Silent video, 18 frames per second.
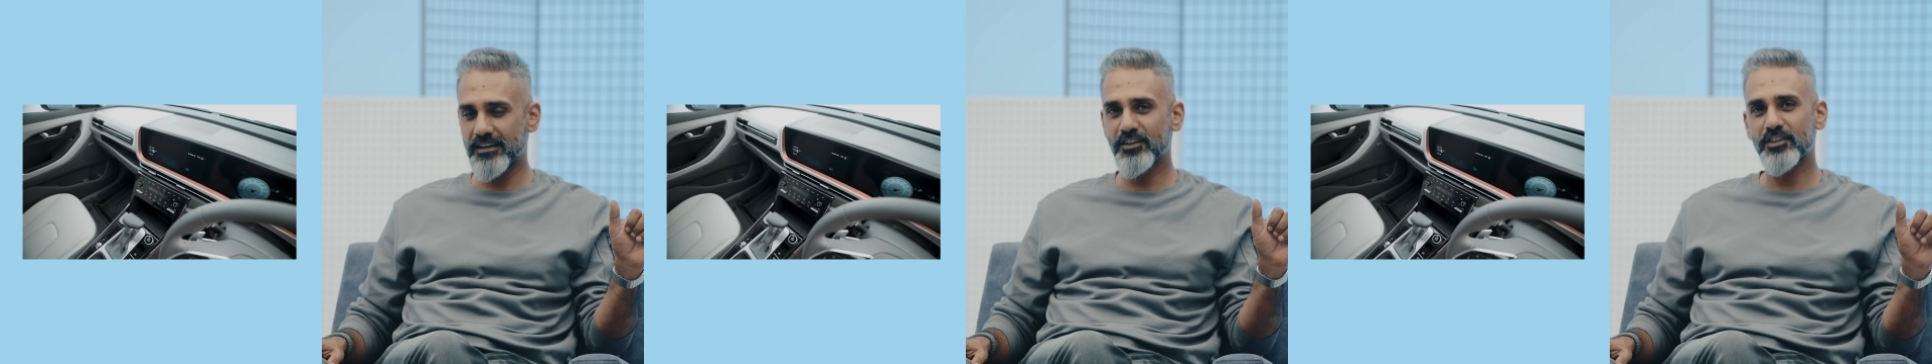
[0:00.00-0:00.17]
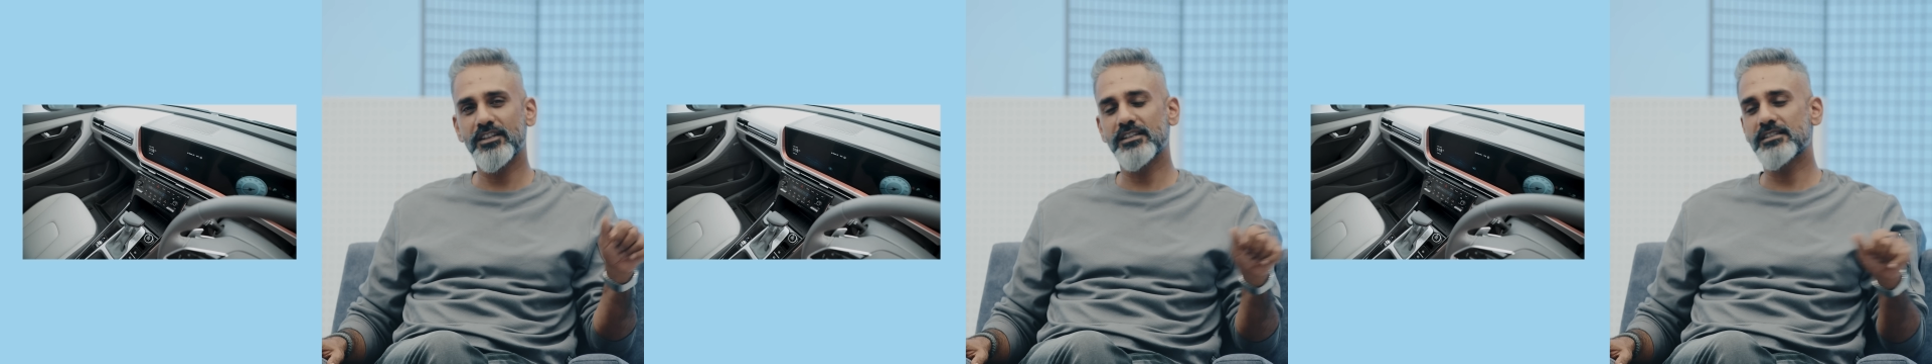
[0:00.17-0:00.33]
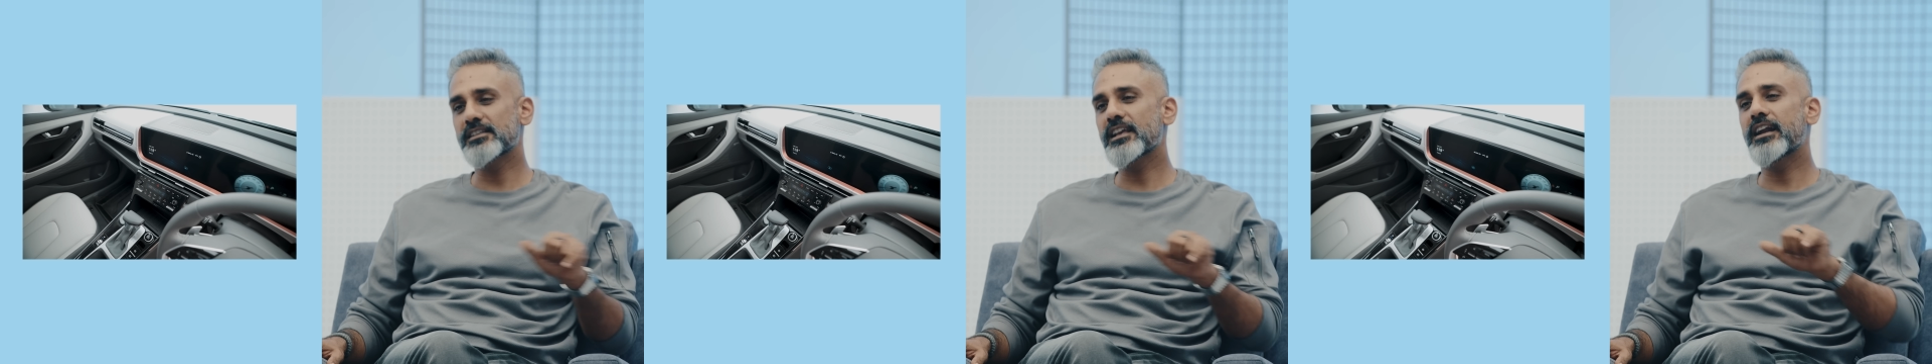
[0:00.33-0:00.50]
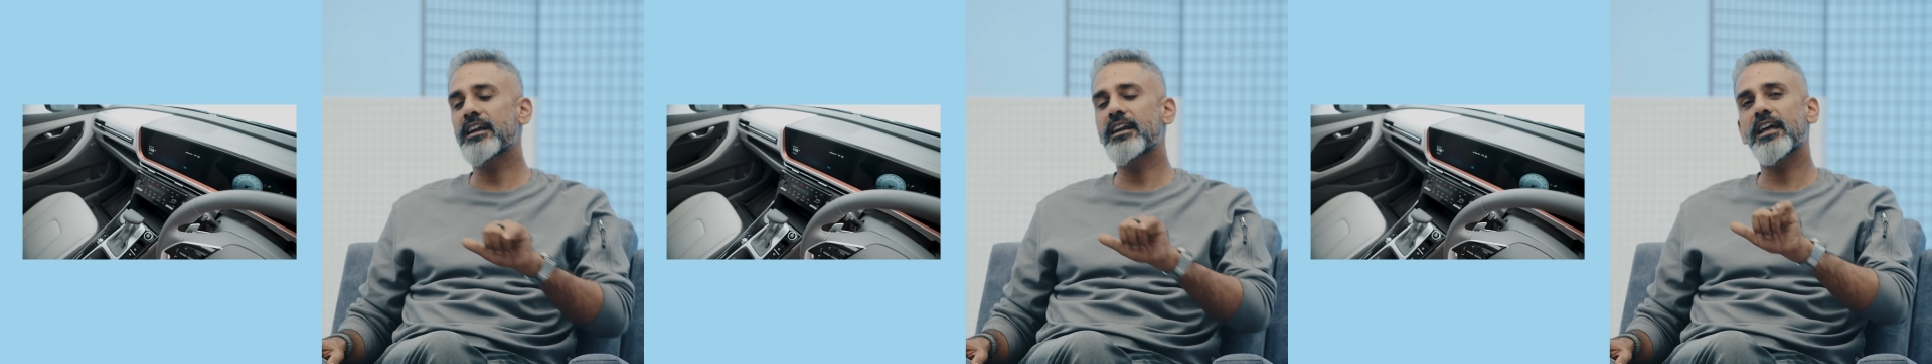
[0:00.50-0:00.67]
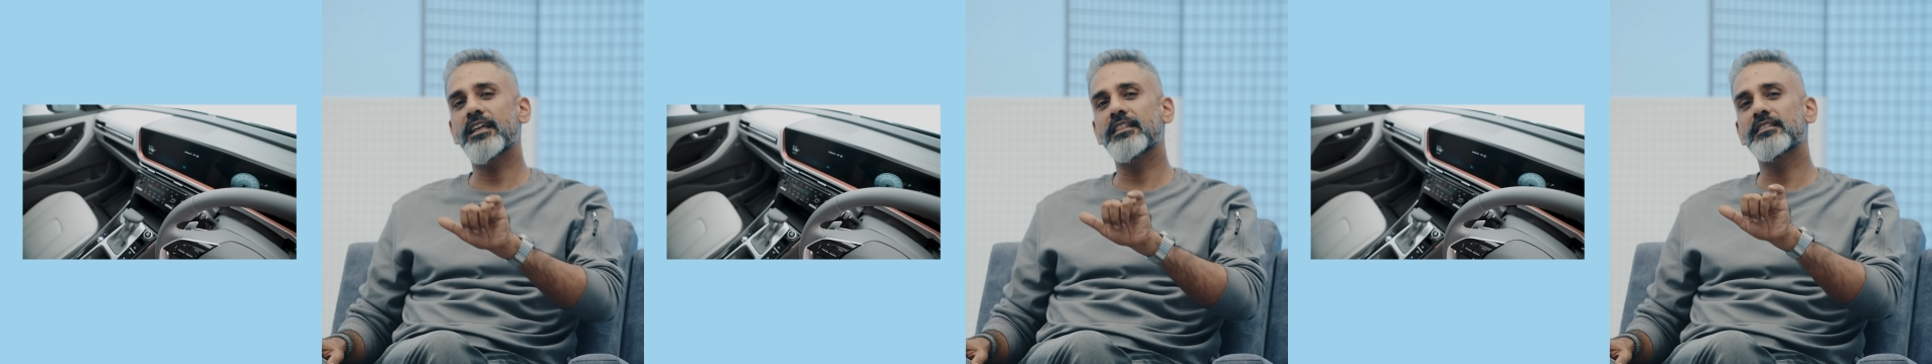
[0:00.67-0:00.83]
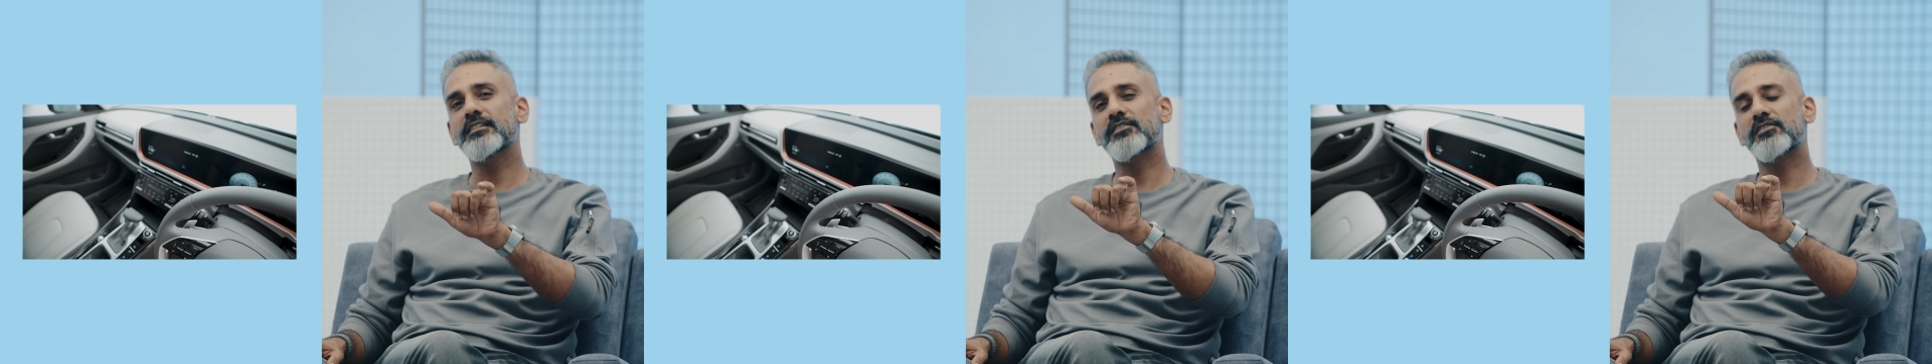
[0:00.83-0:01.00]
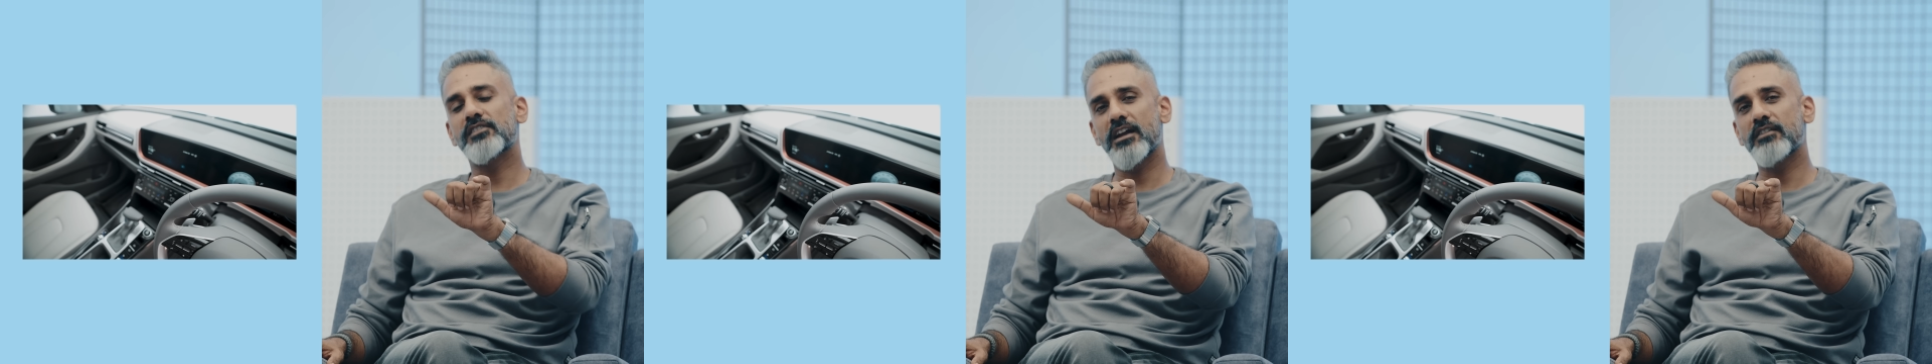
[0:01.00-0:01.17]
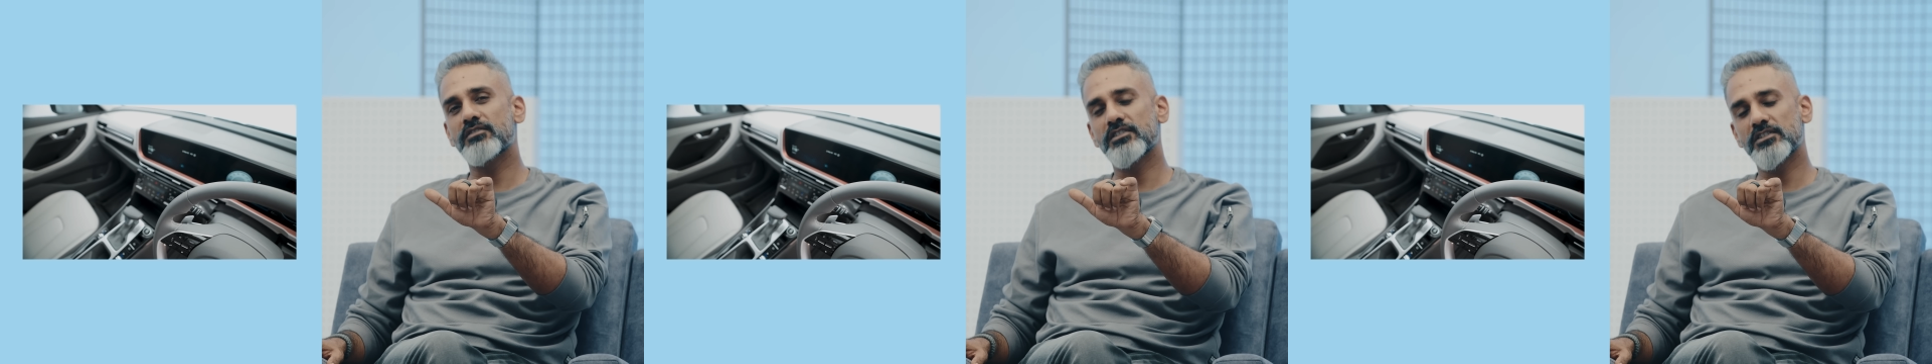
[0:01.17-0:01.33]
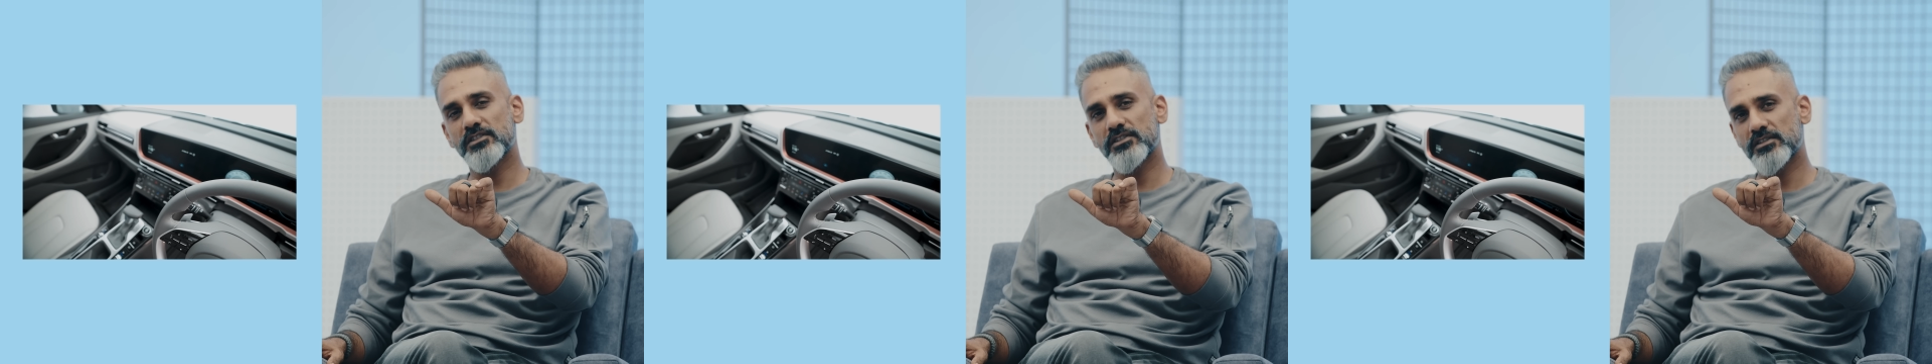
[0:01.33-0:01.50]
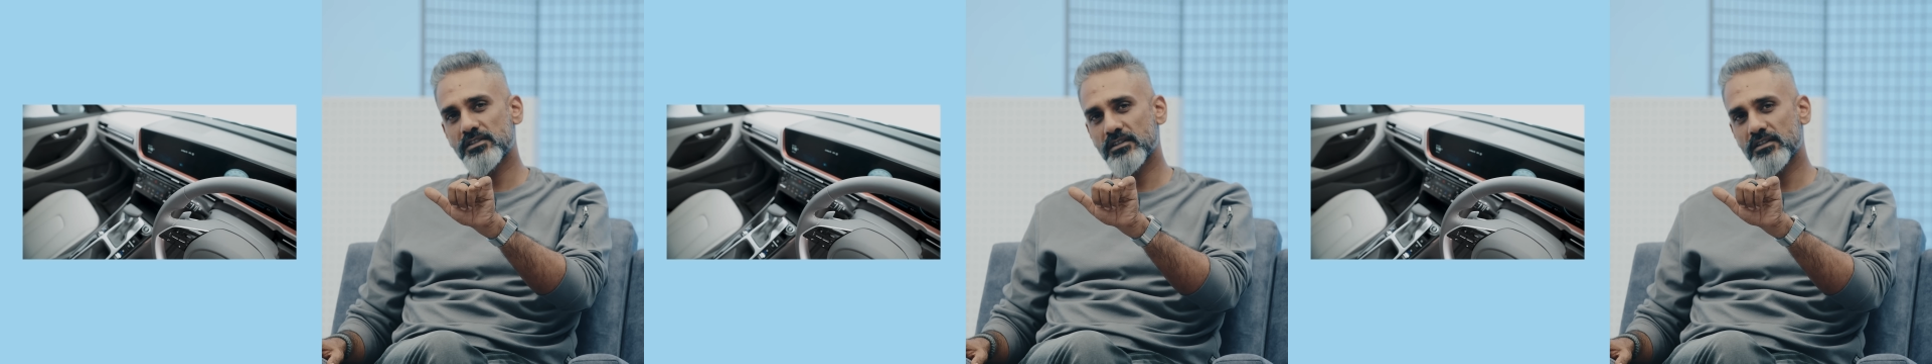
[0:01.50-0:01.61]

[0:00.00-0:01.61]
on this side, and the driver's